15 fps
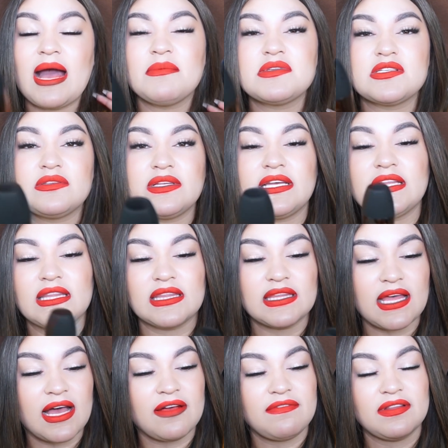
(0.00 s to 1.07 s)
absolutely
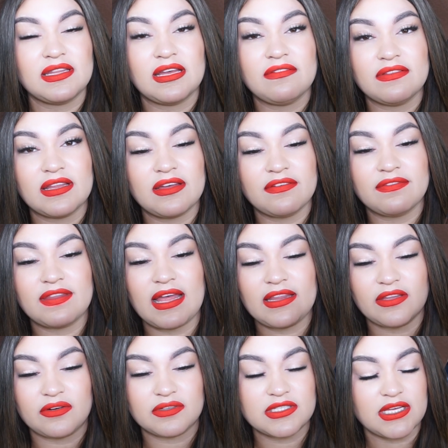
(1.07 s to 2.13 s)
love
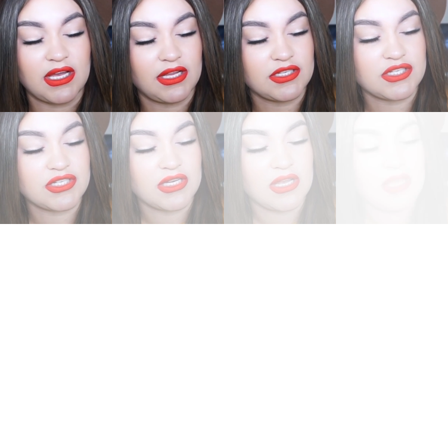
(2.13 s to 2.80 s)
that little touch.